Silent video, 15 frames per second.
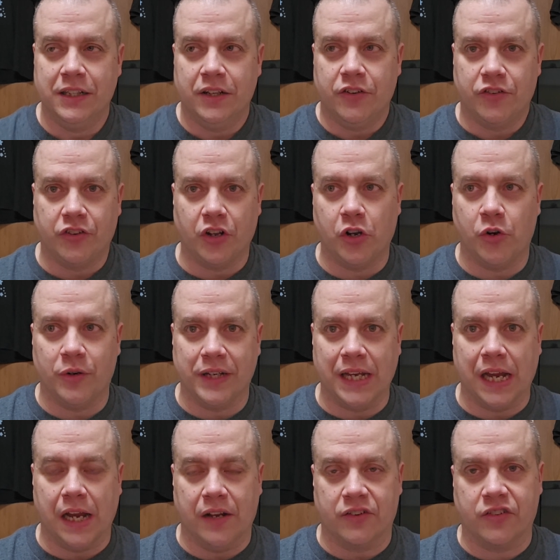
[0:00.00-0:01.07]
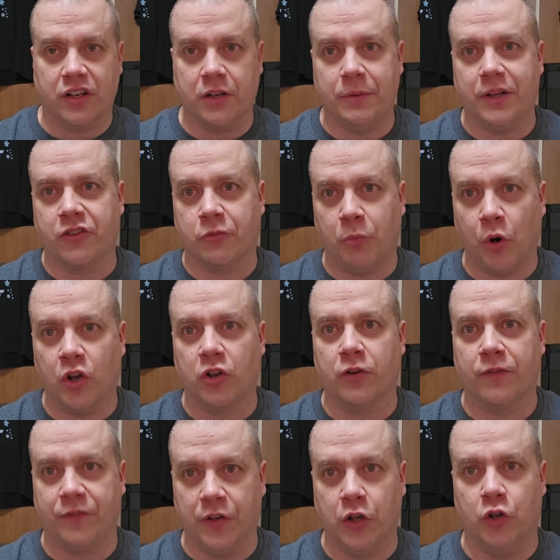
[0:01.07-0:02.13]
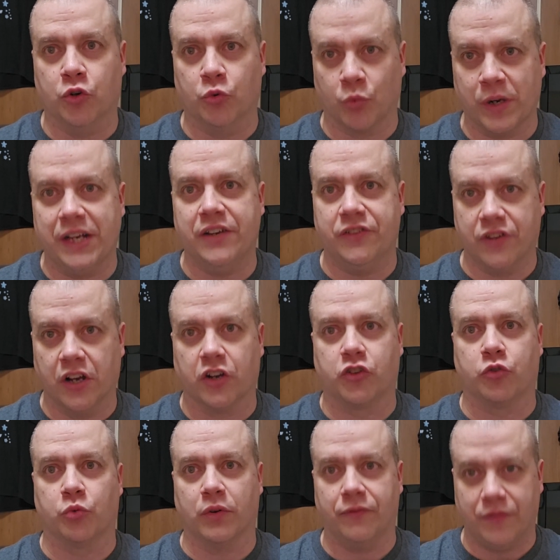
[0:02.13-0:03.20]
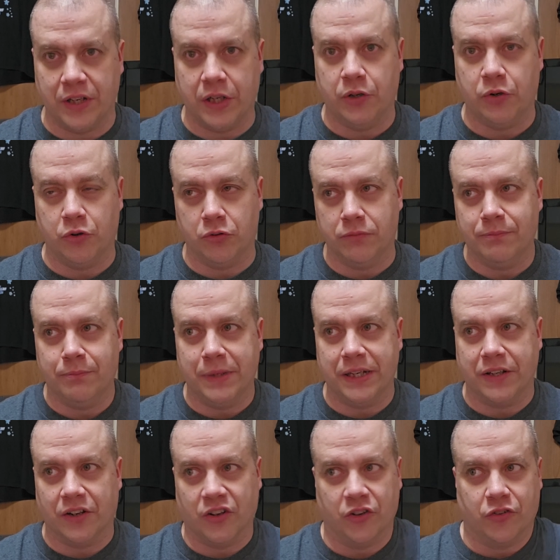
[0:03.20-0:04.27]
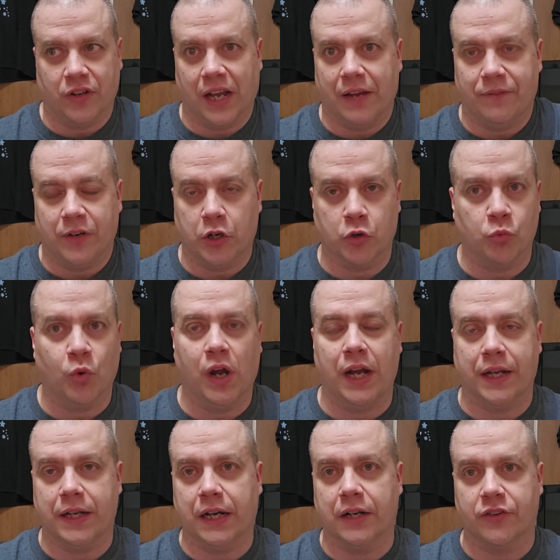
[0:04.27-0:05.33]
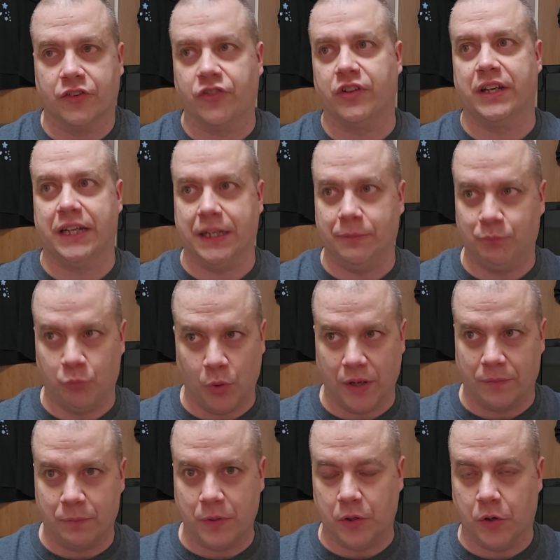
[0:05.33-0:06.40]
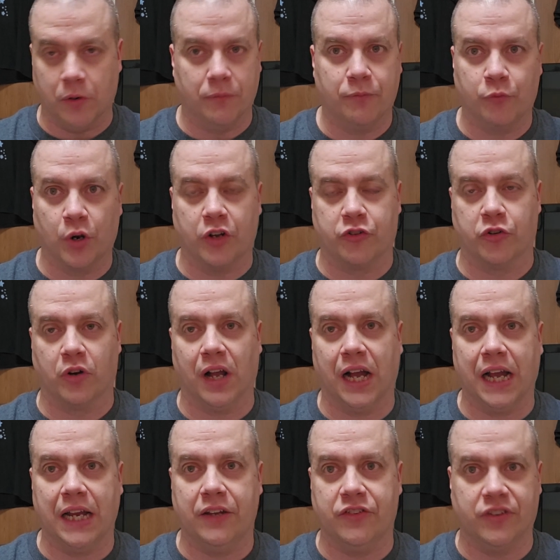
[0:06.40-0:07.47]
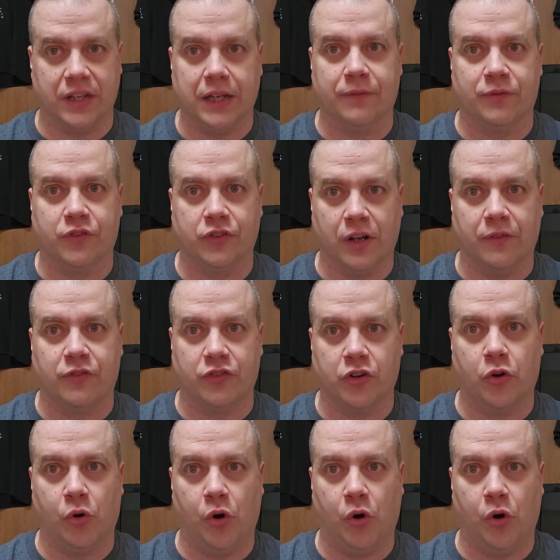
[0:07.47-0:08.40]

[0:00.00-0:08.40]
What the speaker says: So, yeah, it's going to be a spoiler-filled Redux review, because I figured why not see with, you know, fresher eyes if stuff still